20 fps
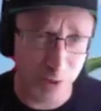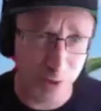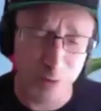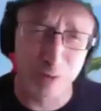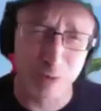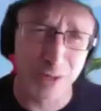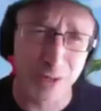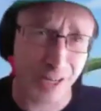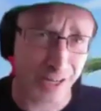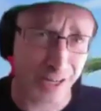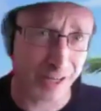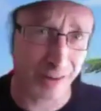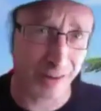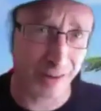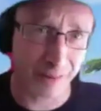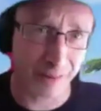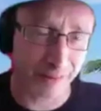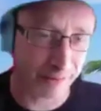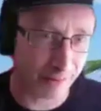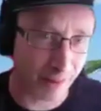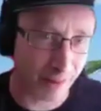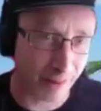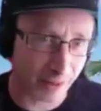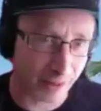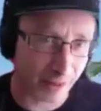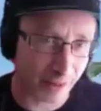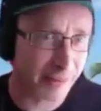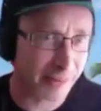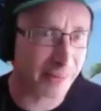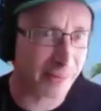Ridiculous, like
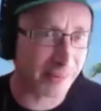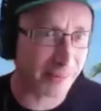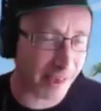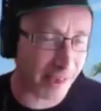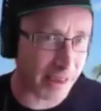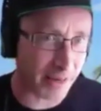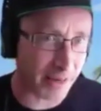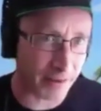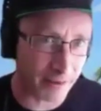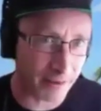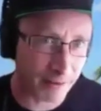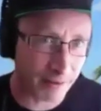insane.